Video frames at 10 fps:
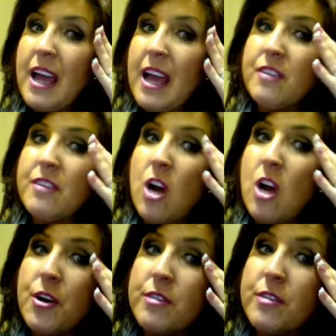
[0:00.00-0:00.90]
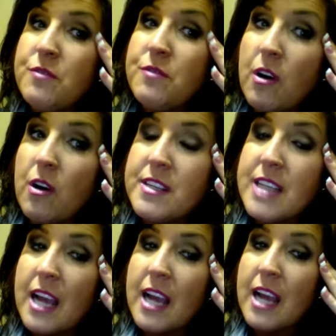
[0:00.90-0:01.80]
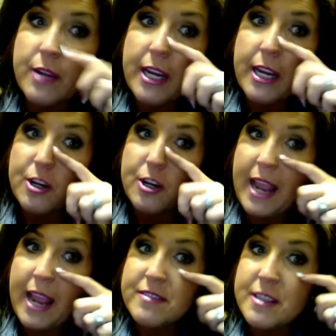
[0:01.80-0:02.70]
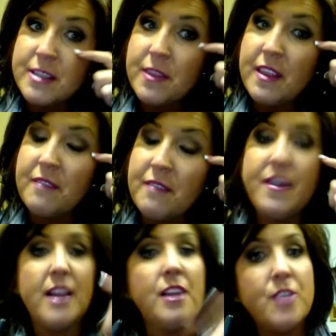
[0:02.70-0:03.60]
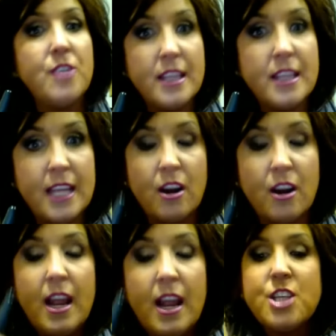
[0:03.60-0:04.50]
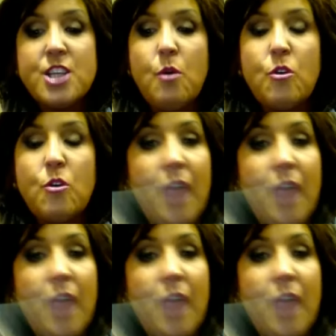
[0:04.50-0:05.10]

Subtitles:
of gone over too far on this eyeshadow here. You might have something that fell underneath here. So grab